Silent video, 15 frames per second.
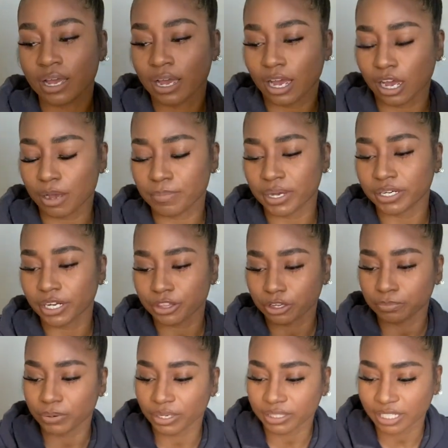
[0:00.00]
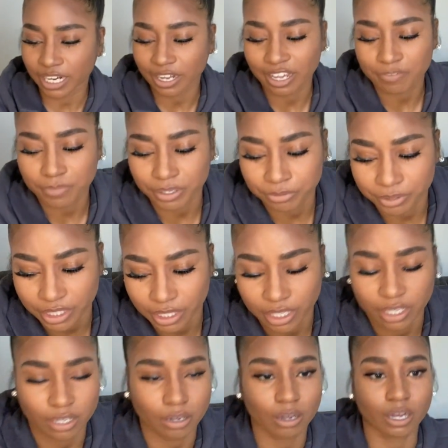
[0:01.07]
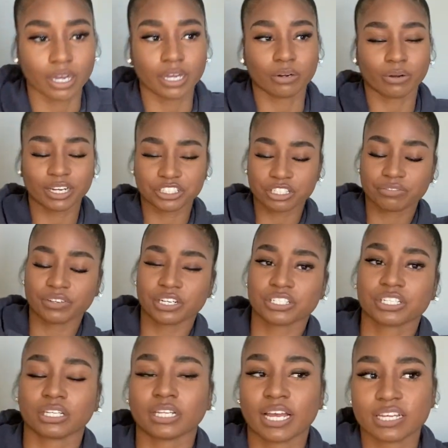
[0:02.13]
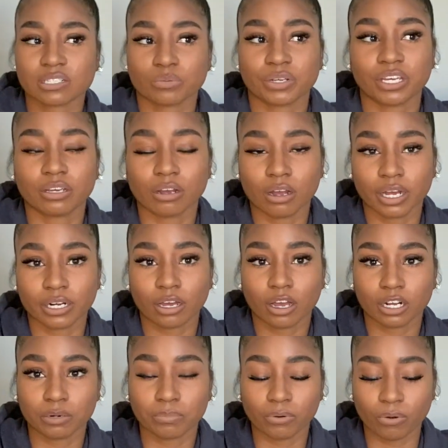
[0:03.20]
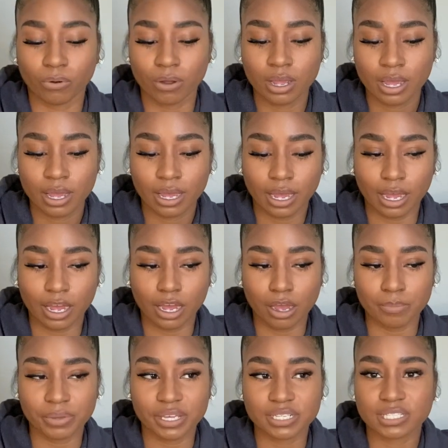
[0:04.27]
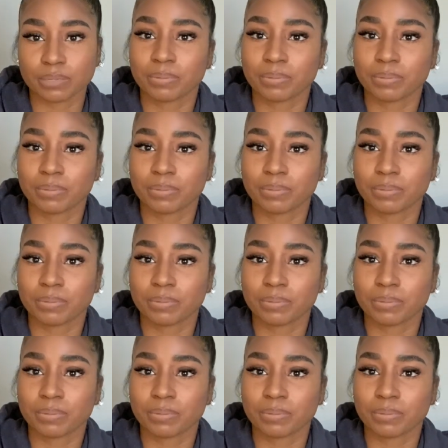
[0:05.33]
Another book that I have been reading on, or I just finished it last week on Audible, is The